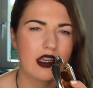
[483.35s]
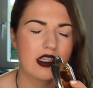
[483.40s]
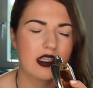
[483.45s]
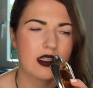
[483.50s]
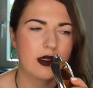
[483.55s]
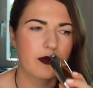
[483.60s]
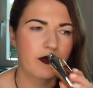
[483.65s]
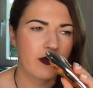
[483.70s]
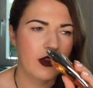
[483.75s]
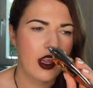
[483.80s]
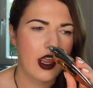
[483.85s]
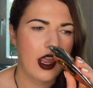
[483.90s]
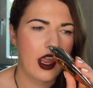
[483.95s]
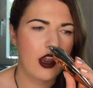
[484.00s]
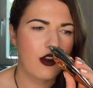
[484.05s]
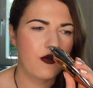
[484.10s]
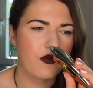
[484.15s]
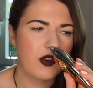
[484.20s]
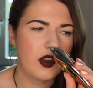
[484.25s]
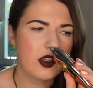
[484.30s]
It just,
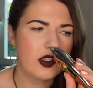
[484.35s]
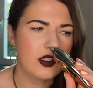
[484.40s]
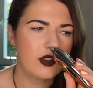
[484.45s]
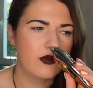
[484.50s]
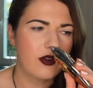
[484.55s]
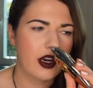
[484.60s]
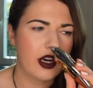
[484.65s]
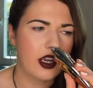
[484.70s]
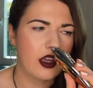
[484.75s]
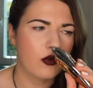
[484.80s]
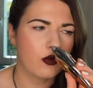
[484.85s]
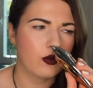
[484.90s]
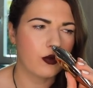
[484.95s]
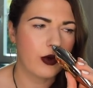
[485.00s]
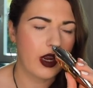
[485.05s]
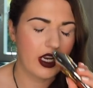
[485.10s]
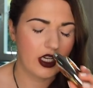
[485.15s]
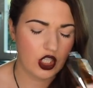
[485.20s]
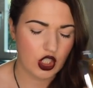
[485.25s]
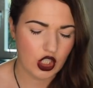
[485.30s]
it feels very
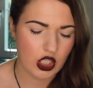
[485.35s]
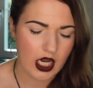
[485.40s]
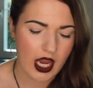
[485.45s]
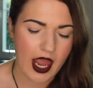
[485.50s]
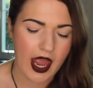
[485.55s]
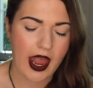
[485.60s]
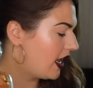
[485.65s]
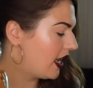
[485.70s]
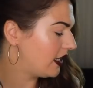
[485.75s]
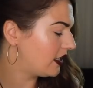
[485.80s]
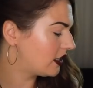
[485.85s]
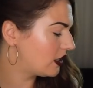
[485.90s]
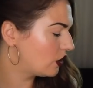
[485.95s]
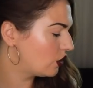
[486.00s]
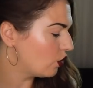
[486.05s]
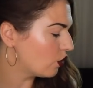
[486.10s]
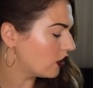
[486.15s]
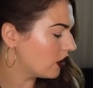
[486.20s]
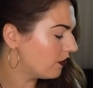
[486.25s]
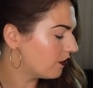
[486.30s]
rich. It
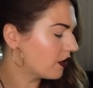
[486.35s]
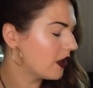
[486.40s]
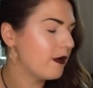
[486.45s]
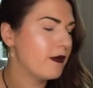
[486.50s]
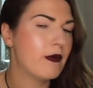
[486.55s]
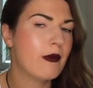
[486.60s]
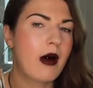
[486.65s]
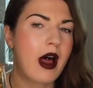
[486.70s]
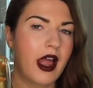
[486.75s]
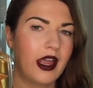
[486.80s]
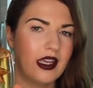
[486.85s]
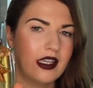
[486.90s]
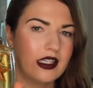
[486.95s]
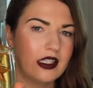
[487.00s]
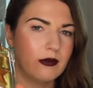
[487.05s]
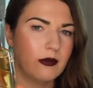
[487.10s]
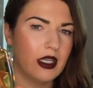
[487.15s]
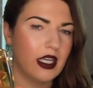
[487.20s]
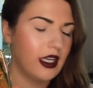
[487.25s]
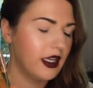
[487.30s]
sort of
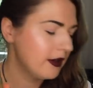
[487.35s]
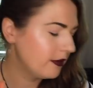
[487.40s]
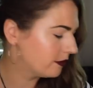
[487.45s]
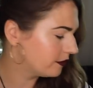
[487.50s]
reminds me